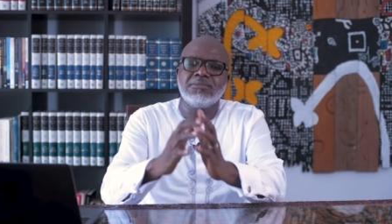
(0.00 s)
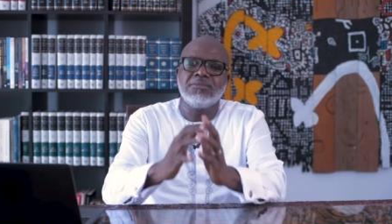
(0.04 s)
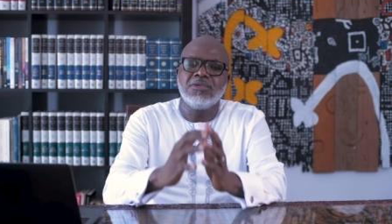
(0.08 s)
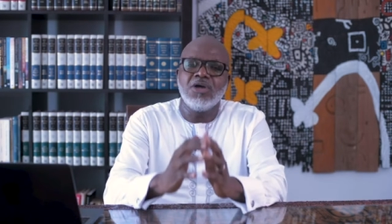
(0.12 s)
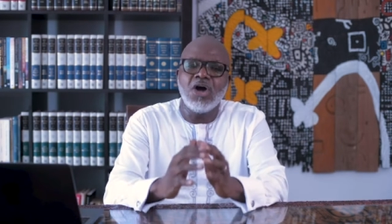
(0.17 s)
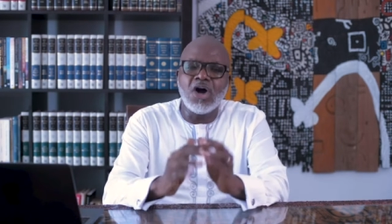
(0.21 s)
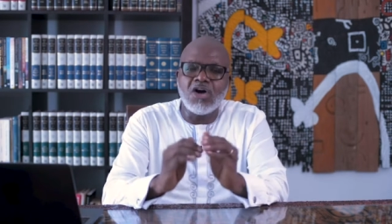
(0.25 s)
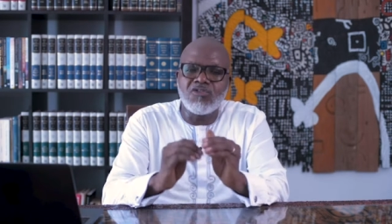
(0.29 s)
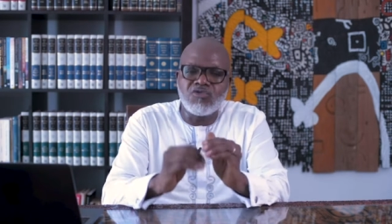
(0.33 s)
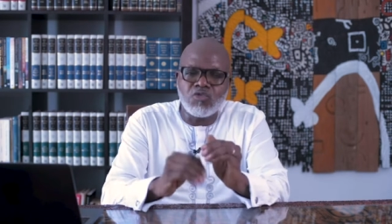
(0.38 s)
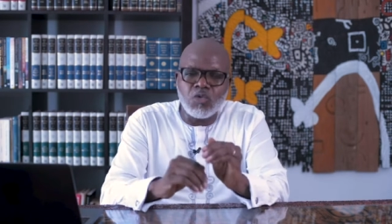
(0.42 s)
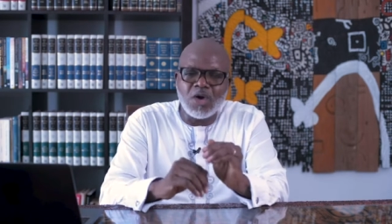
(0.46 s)

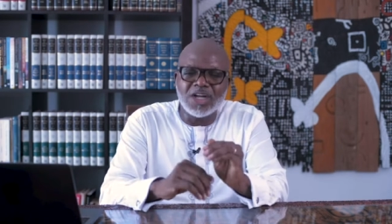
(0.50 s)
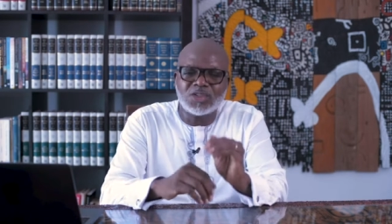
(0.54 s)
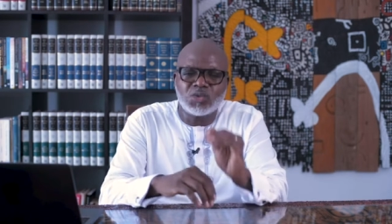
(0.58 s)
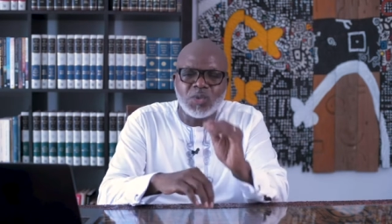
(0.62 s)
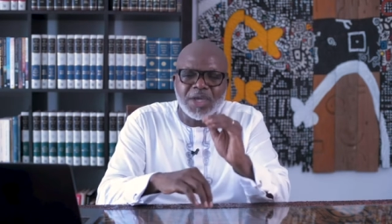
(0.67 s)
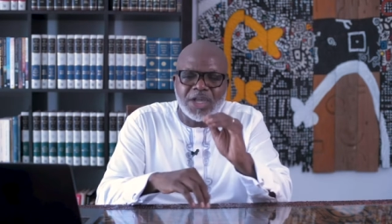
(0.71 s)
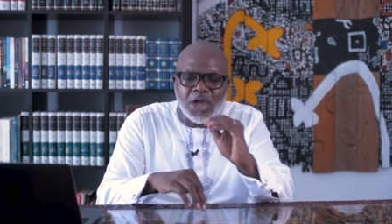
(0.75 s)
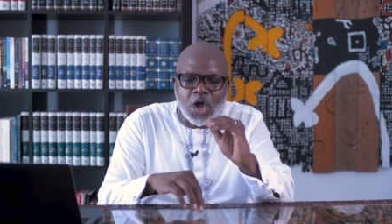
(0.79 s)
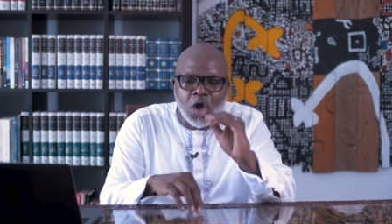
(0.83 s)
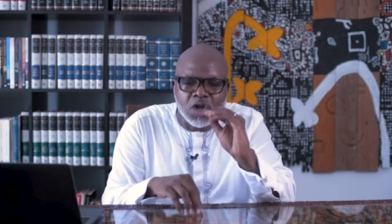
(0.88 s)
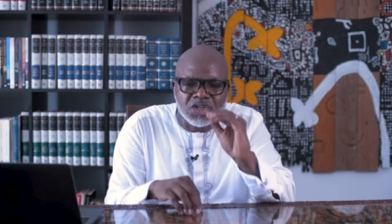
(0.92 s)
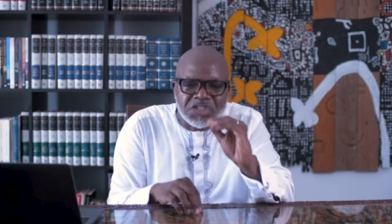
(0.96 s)
of what we
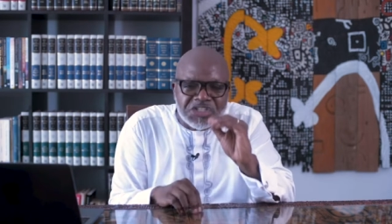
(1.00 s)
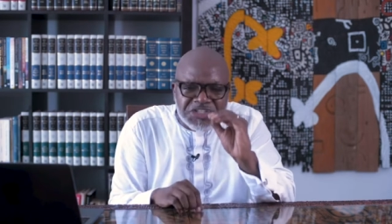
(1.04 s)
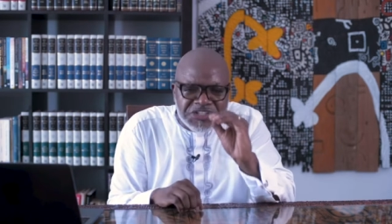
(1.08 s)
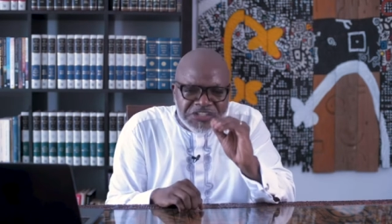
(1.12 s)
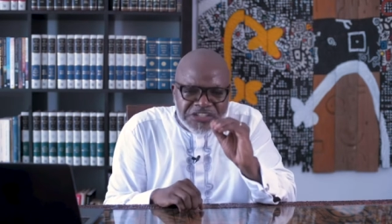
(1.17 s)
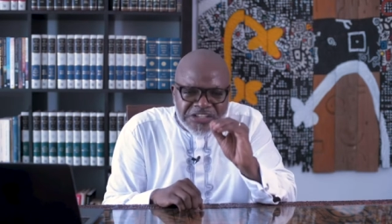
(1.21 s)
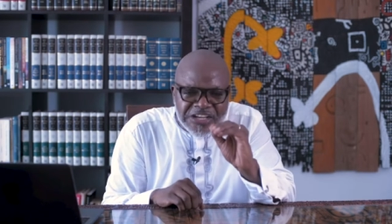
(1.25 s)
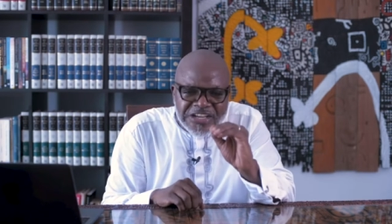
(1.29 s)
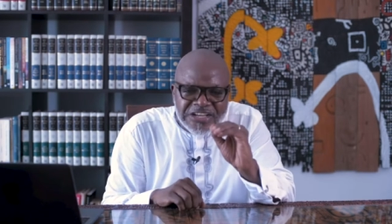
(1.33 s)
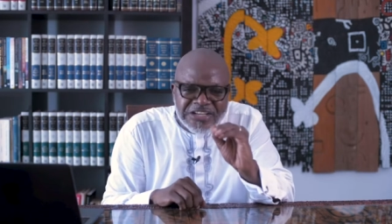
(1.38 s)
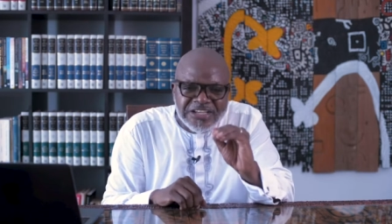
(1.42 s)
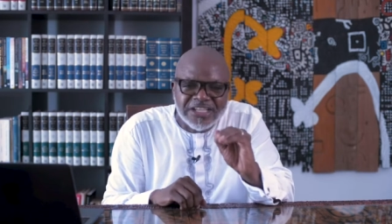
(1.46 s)

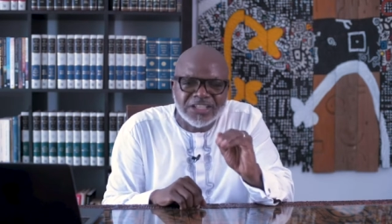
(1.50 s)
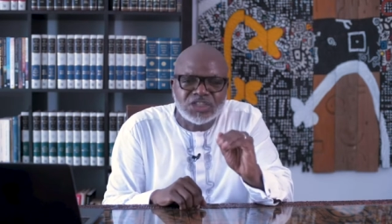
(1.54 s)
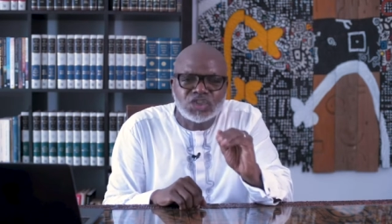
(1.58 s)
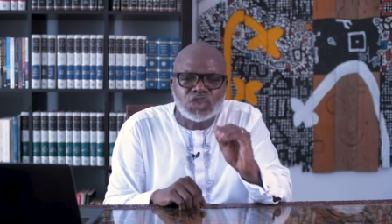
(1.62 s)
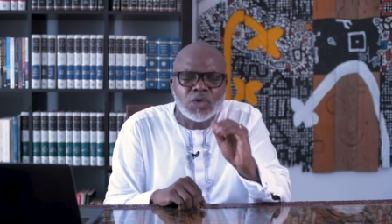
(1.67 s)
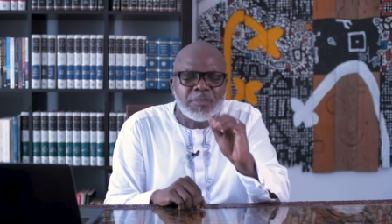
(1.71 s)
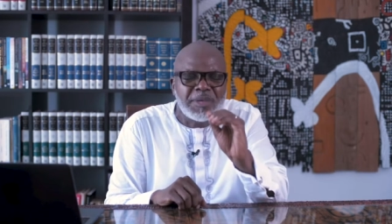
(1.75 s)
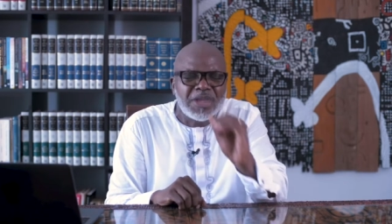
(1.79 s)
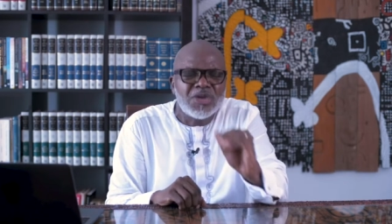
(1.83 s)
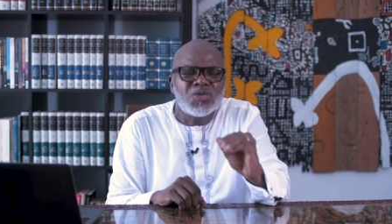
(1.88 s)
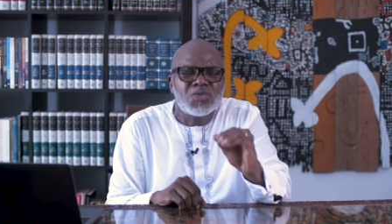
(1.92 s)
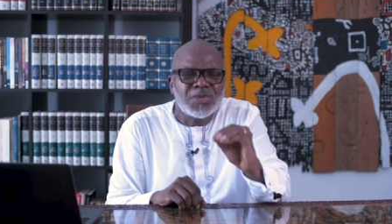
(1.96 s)
consider to
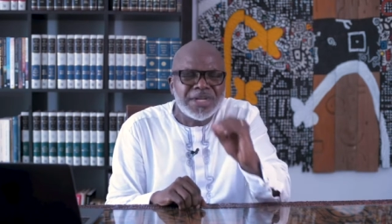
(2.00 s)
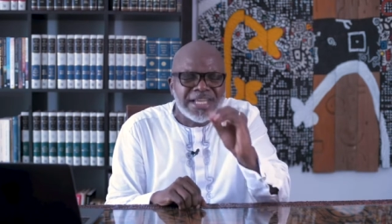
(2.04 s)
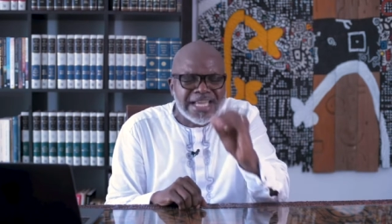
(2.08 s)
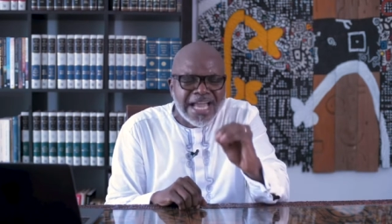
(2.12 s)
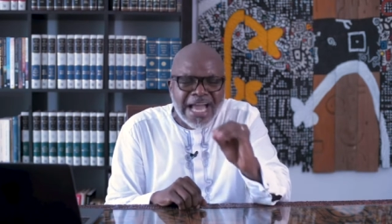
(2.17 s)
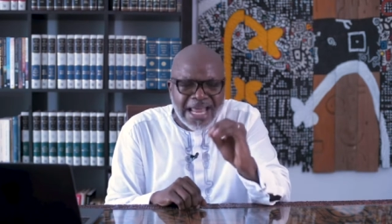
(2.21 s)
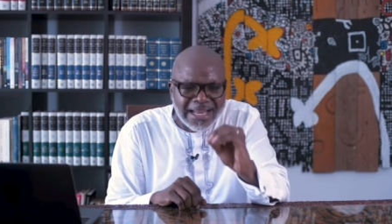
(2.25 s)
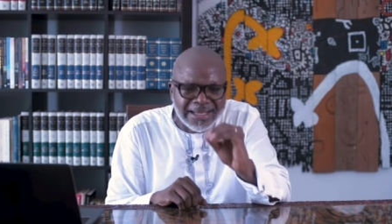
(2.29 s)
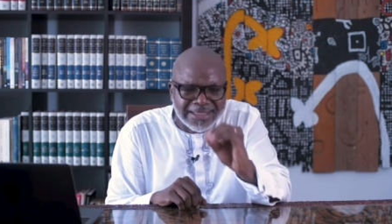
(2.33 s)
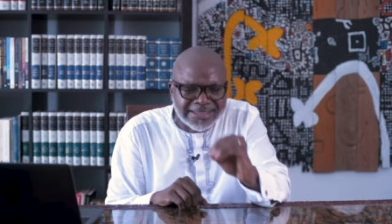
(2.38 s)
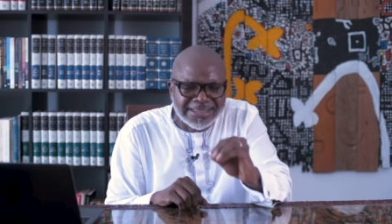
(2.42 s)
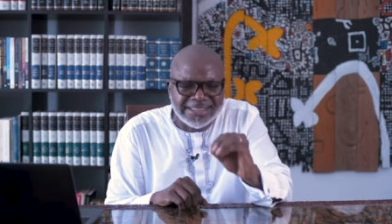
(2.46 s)
be
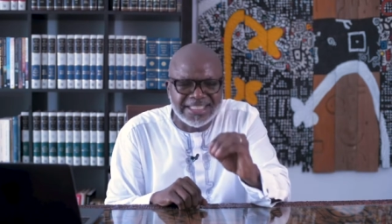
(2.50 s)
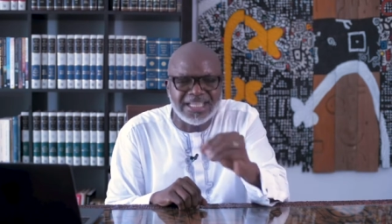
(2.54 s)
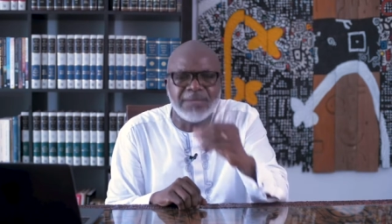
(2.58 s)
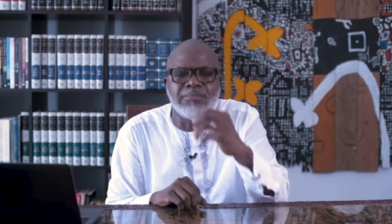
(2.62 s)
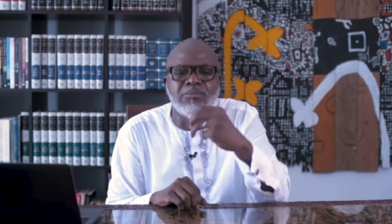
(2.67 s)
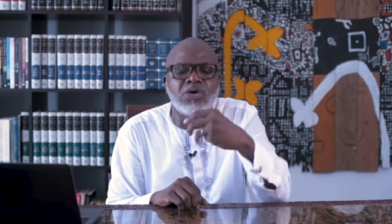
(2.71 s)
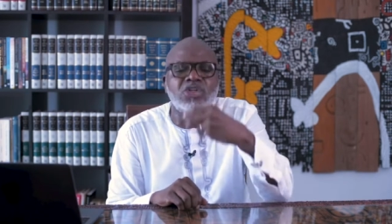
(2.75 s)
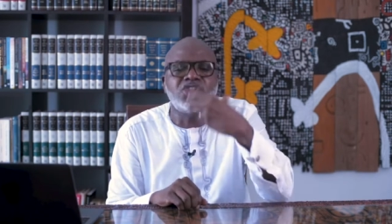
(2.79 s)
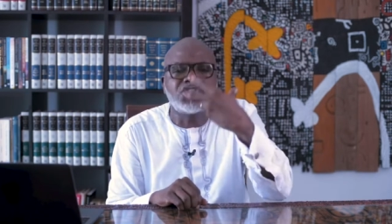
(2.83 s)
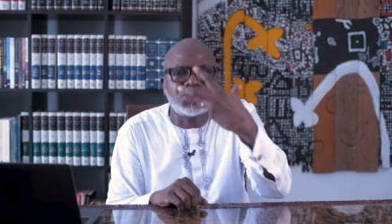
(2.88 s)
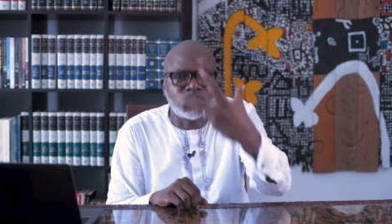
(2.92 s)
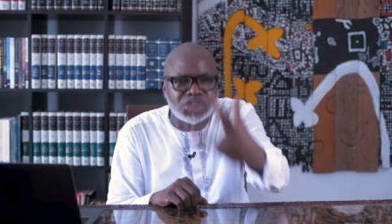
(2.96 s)
reality,
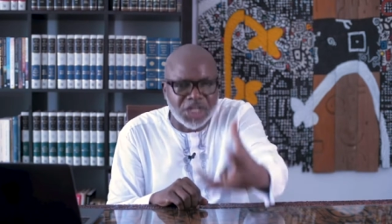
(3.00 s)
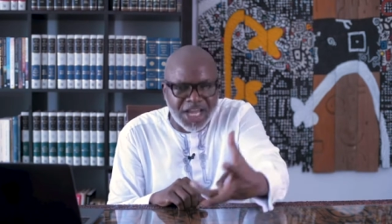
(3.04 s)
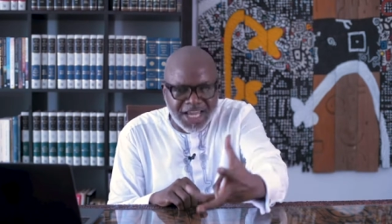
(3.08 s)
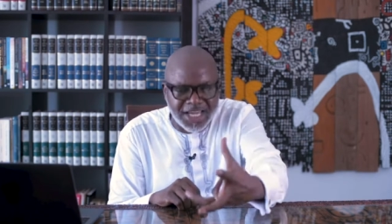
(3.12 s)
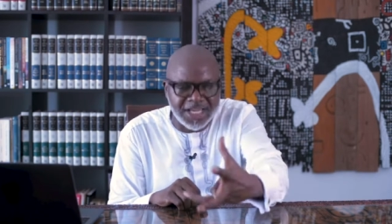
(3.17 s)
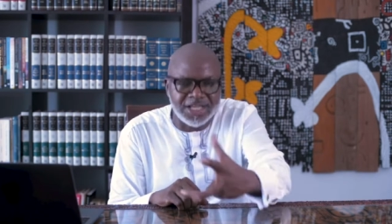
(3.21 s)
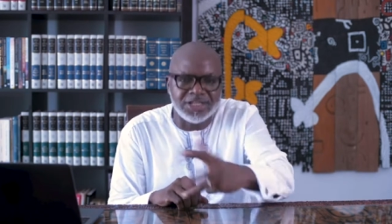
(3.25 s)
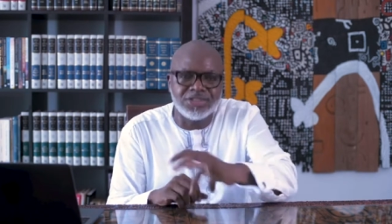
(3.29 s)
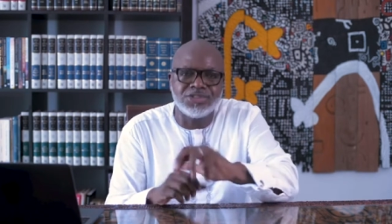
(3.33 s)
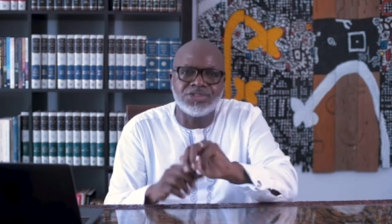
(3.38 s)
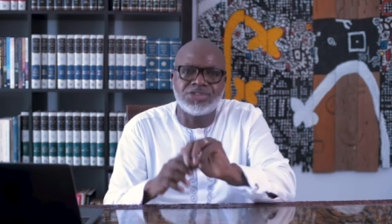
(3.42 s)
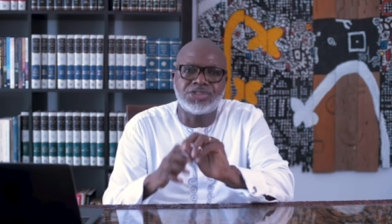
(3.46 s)
must
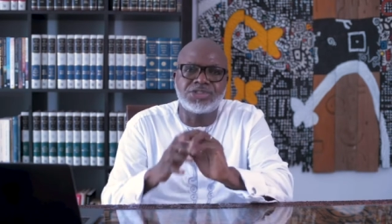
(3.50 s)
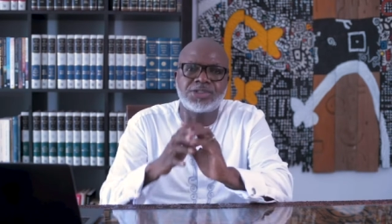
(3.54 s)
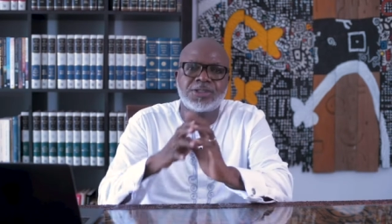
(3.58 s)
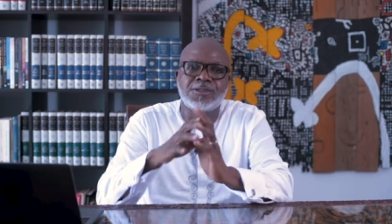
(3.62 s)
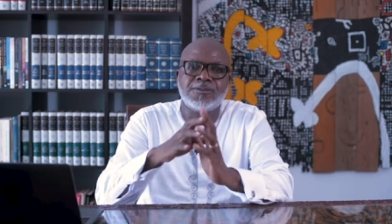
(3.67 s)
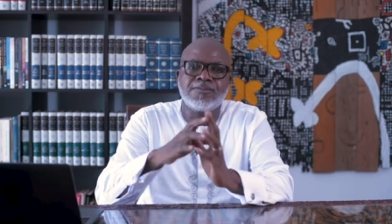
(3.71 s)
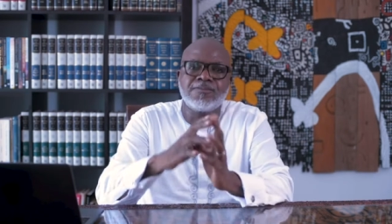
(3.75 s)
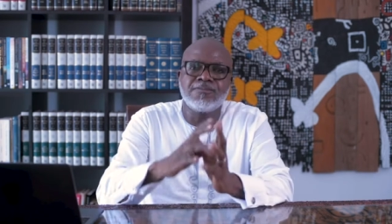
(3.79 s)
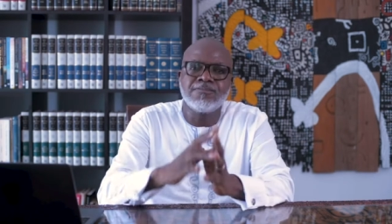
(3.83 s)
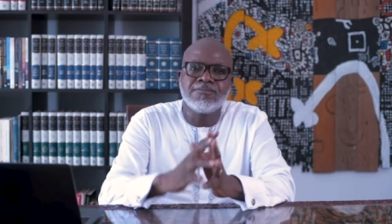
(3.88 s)
change.